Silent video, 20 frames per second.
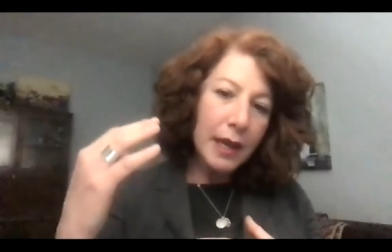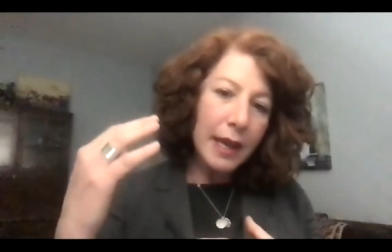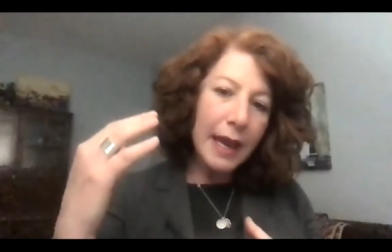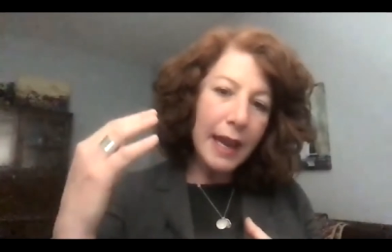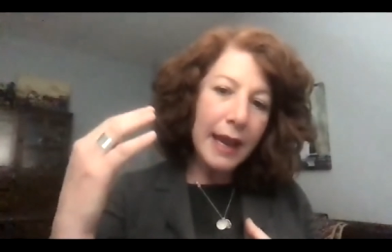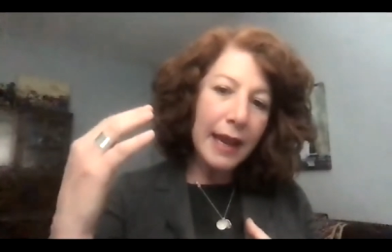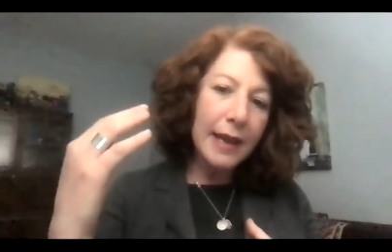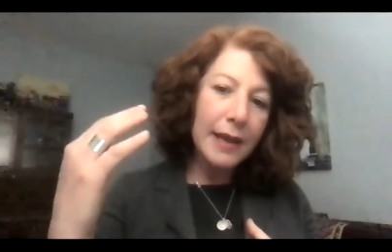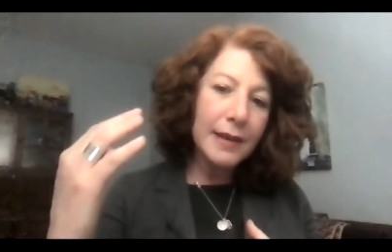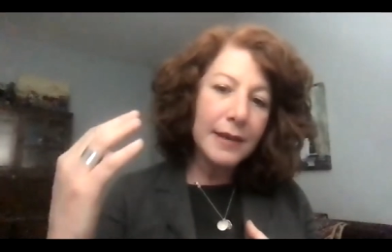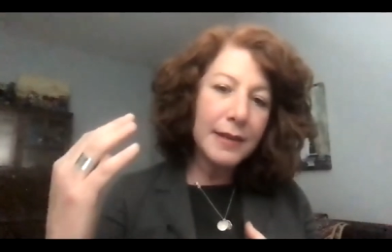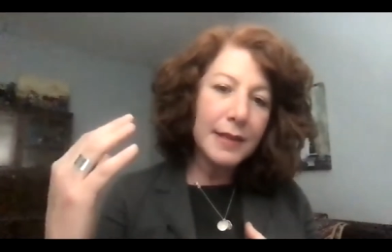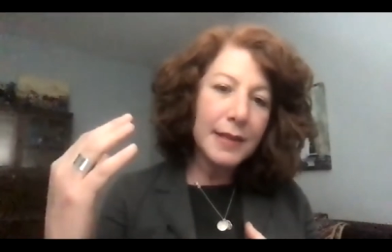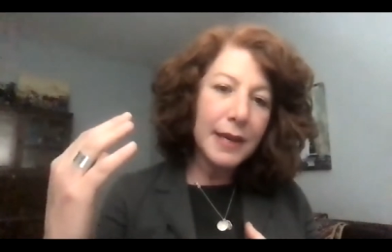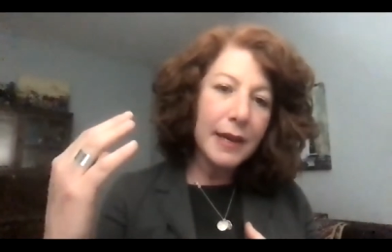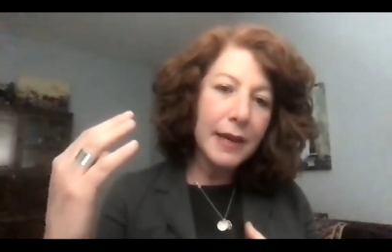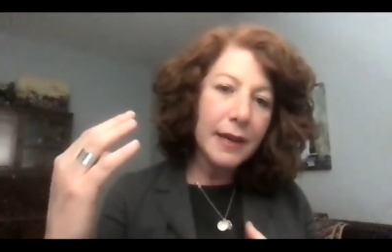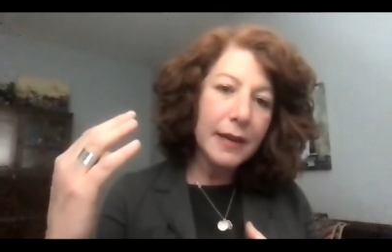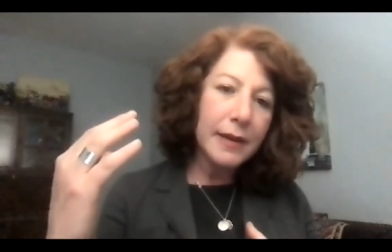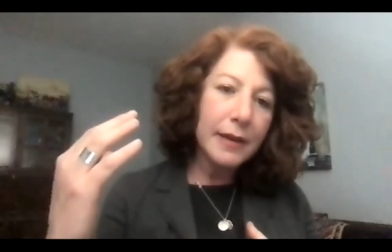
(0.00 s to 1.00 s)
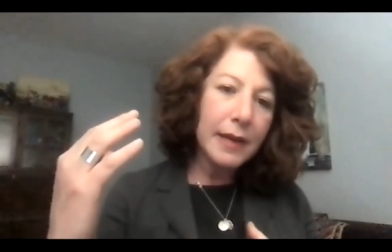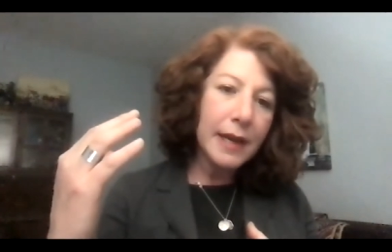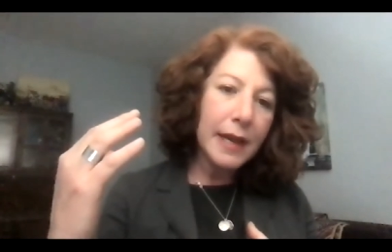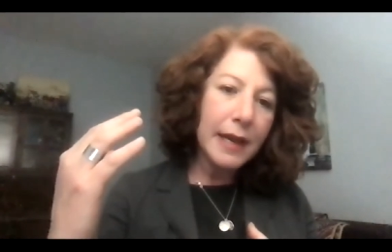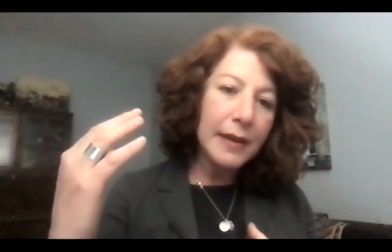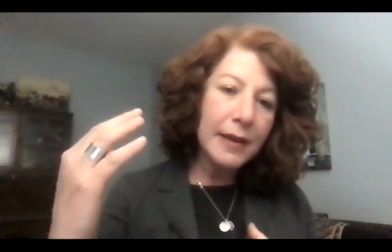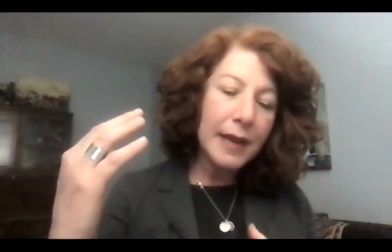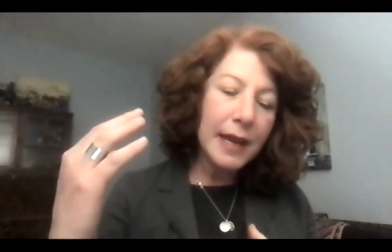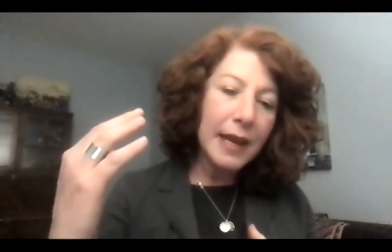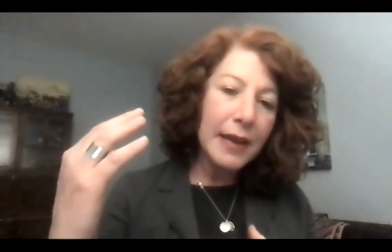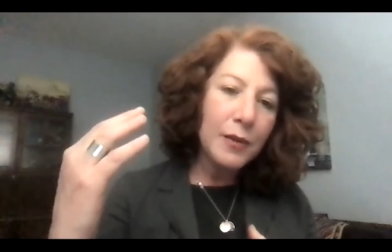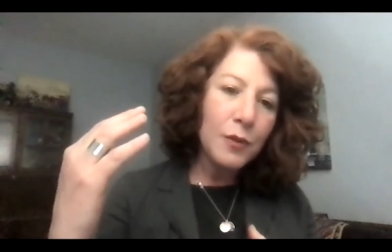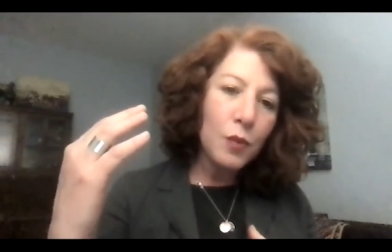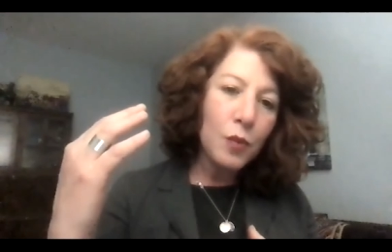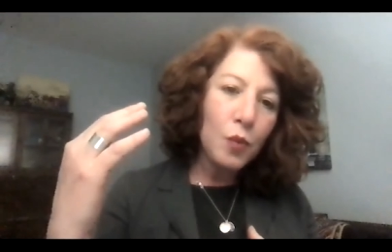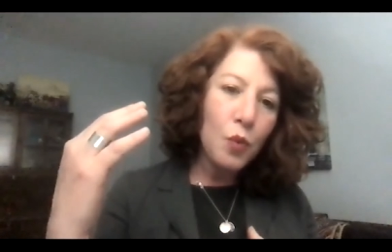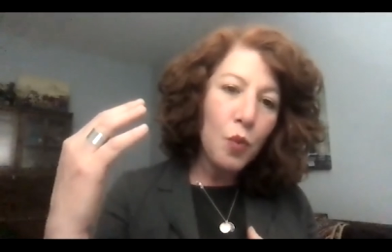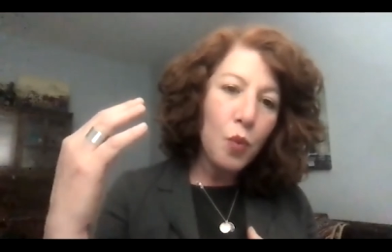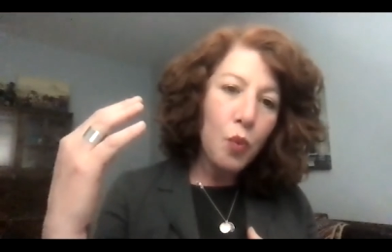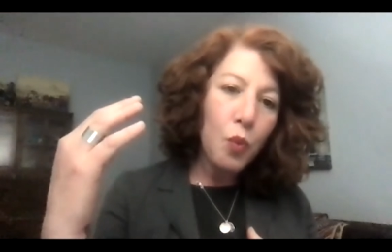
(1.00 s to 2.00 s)
and uh, and
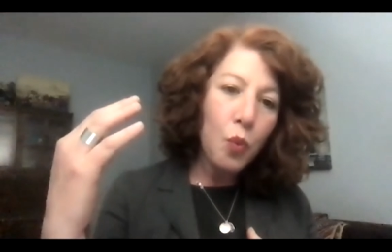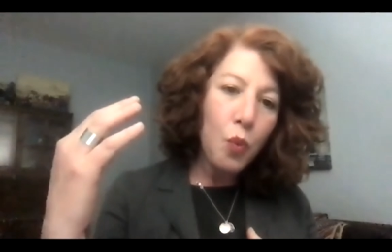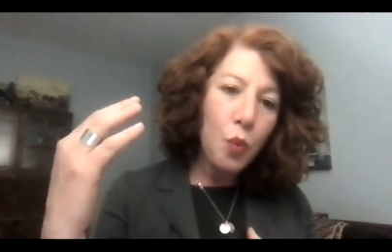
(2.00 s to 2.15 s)
and